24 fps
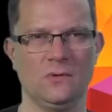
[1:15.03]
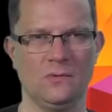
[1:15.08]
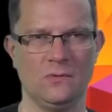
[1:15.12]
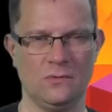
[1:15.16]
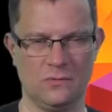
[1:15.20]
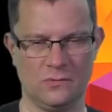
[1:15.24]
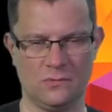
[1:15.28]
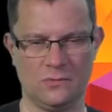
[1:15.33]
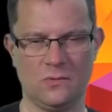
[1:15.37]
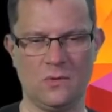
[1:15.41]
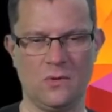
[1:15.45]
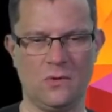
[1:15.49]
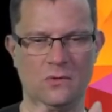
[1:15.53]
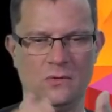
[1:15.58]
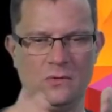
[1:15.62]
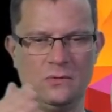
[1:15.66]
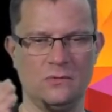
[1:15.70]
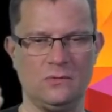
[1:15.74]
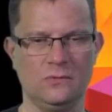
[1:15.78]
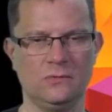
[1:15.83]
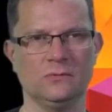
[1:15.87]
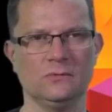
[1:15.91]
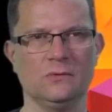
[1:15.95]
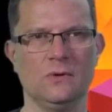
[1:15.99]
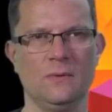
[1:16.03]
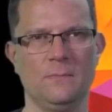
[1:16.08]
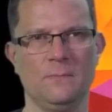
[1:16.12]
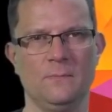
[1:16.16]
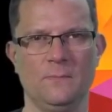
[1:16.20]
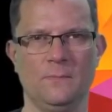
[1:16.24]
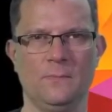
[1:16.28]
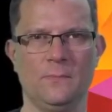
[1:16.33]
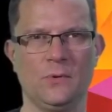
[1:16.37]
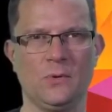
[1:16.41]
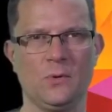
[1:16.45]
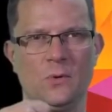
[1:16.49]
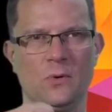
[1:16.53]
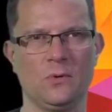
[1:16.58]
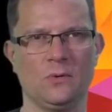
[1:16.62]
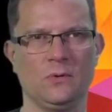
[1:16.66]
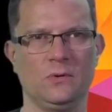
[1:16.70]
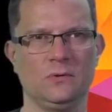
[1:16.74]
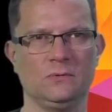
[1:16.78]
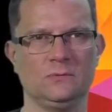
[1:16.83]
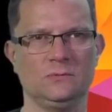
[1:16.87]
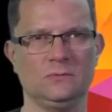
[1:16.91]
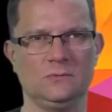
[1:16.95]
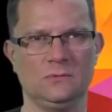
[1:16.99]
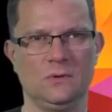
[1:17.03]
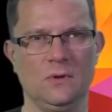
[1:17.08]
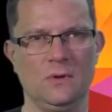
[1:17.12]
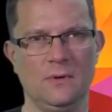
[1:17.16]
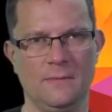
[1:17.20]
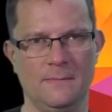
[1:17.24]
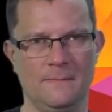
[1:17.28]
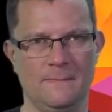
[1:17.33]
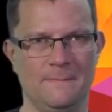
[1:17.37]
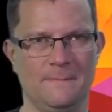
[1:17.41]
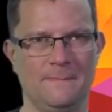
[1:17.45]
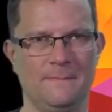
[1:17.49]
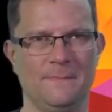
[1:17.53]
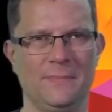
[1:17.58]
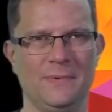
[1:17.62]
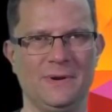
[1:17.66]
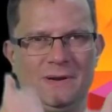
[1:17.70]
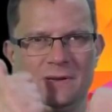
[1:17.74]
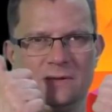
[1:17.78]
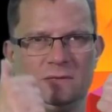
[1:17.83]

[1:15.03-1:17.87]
The first slide is called the larger project.